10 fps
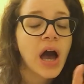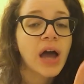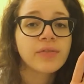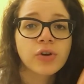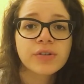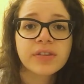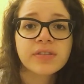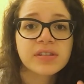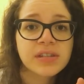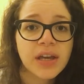I've heard
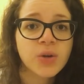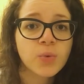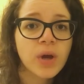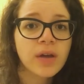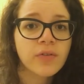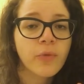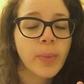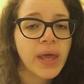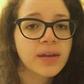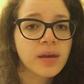that the second wave of a
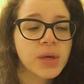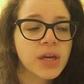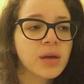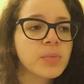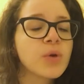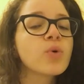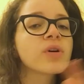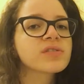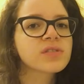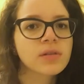pandemic can be
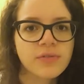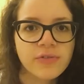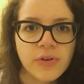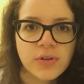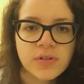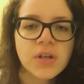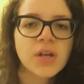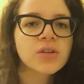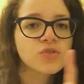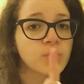worse than the first,
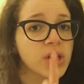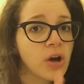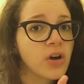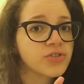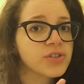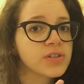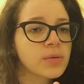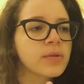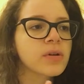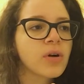so be cautious
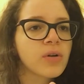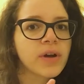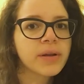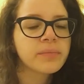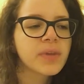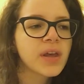out there, all right?